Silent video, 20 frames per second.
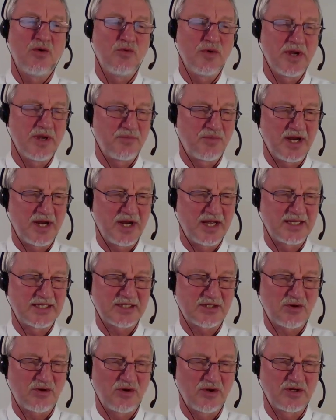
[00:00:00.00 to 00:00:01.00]
We
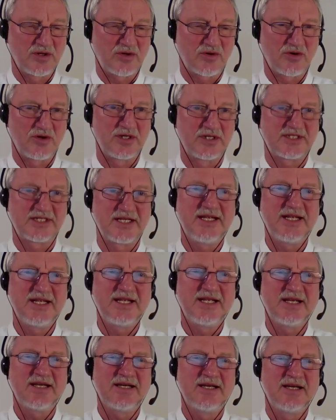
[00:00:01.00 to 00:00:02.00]
press Ctrl
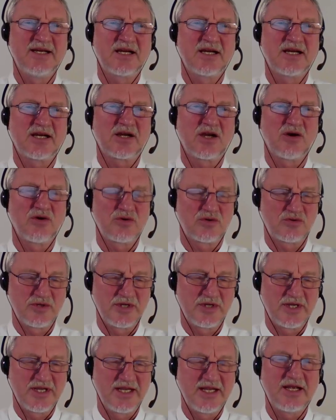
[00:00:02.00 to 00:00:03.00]
C, go to
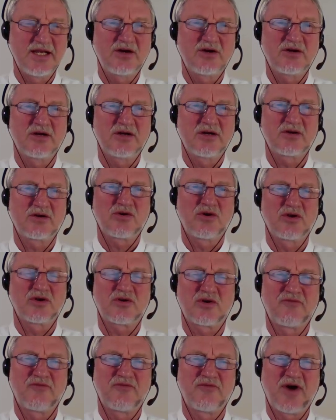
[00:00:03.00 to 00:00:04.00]
here,
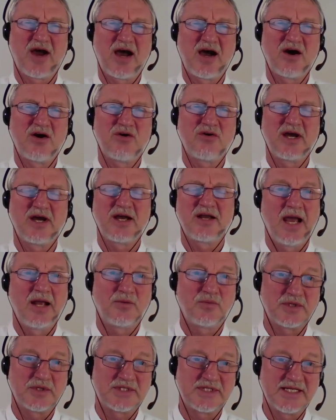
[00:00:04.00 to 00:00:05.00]
Ctrl V,
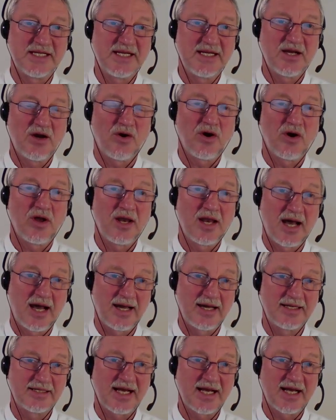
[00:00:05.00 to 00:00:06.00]
and we see all
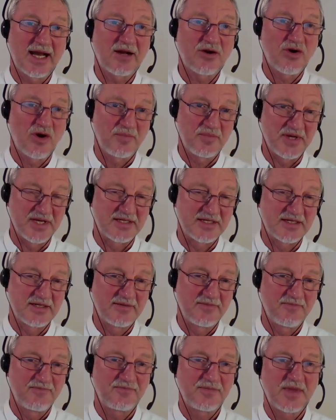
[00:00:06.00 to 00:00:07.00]
lines are copied.
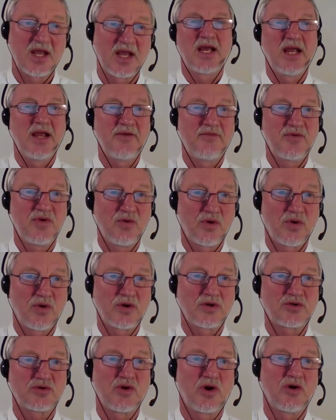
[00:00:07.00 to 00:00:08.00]
If you
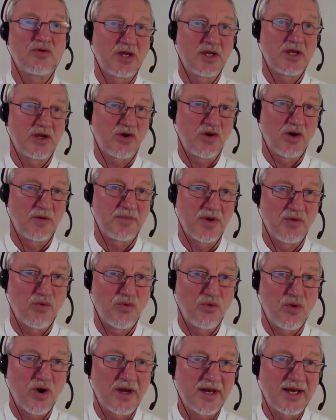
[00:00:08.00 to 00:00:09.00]
want to only copy
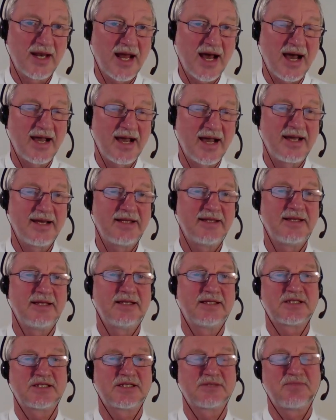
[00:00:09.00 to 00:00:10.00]
one line,
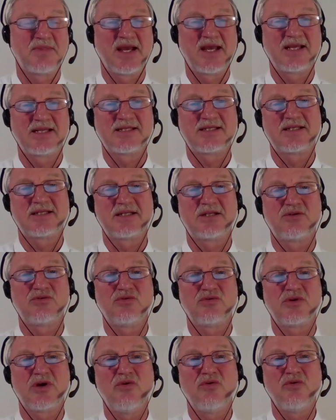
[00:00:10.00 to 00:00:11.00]
it is best
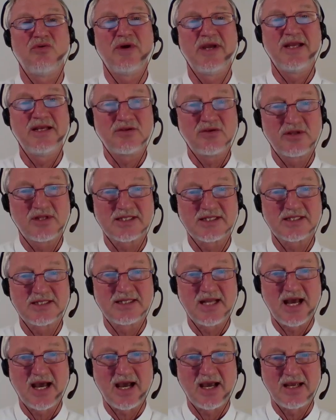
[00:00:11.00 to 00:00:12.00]
to go into this
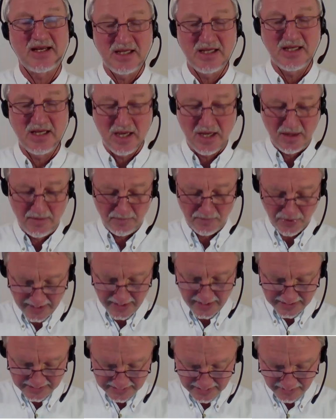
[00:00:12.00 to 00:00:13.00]
line,
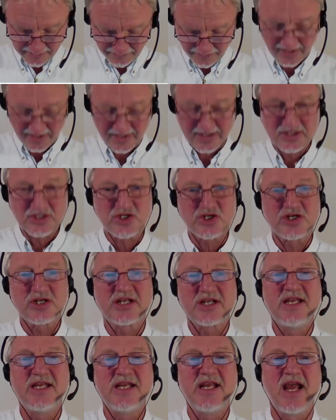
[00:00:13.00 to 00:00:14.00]
press the function
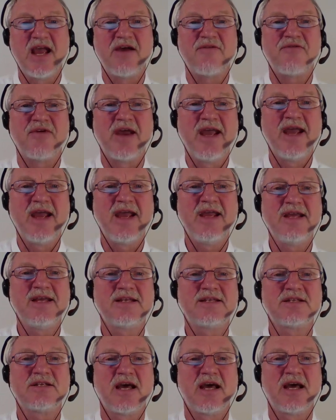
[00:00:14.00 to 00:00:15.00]
key
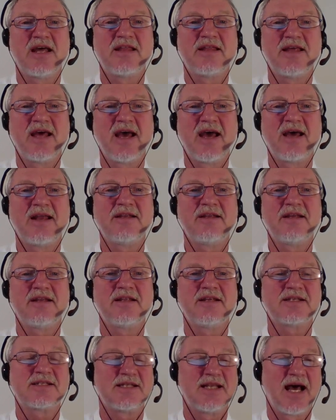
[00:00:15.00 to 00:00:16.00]
F8, and then
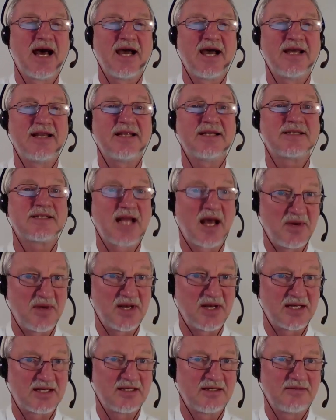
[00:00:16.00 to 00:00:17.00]
this line is
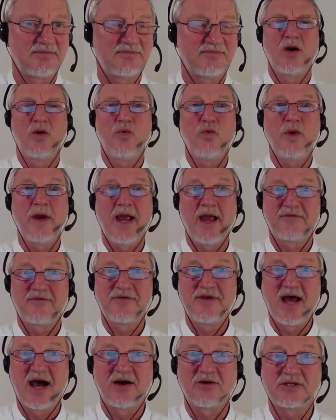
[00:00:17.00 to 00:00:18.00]
doubled. We have
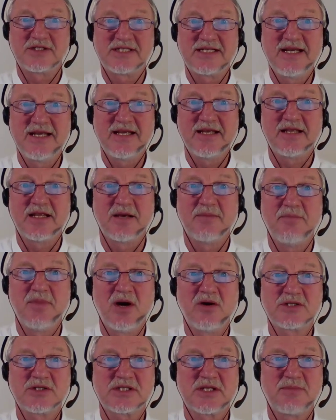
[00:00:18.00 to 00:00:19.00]
now seen the
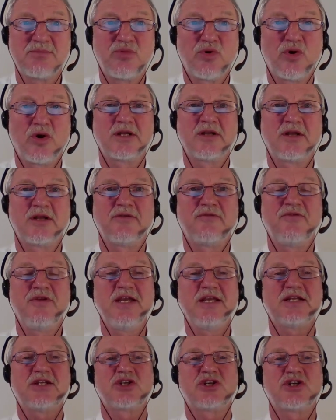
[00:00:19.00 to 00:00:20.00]
most important
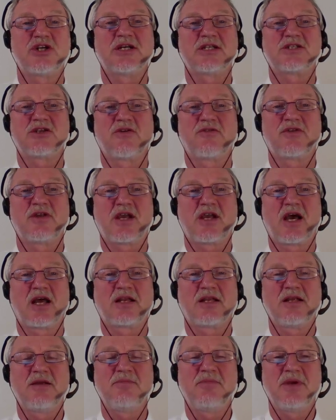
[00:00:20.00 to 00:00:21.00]
features of the
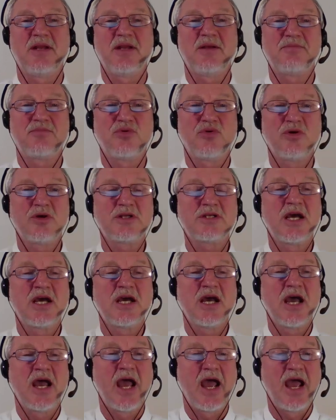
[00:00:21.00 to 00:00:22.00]
CADINP input,
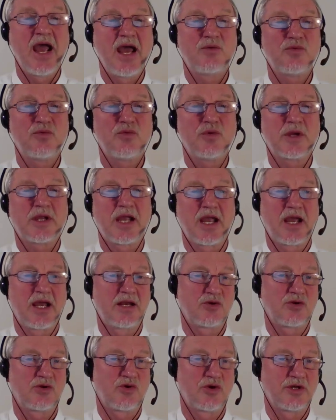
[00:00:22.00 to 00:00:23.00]
and we
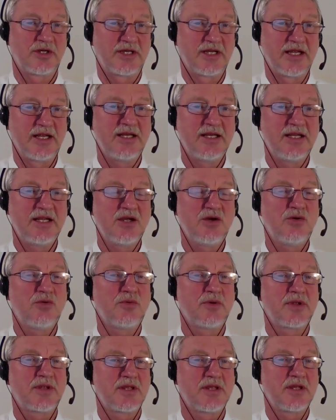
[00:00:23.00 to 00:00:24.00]
can continue
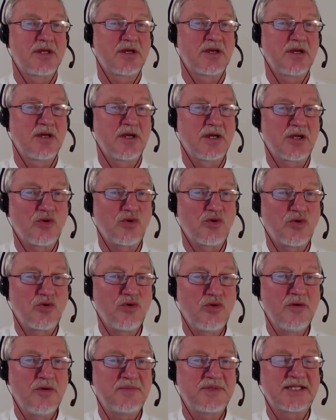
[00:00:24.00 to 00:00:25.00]
with the
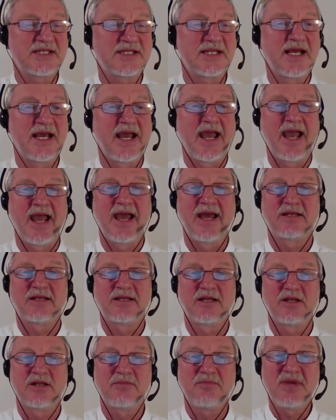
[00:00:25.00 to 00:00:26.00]
groups and
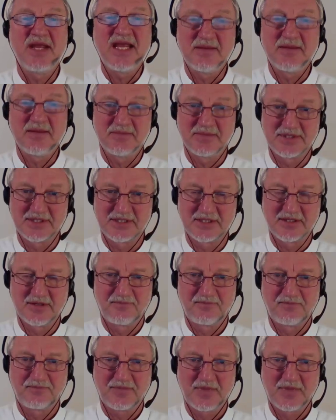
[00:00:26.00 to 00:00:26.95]
the beams.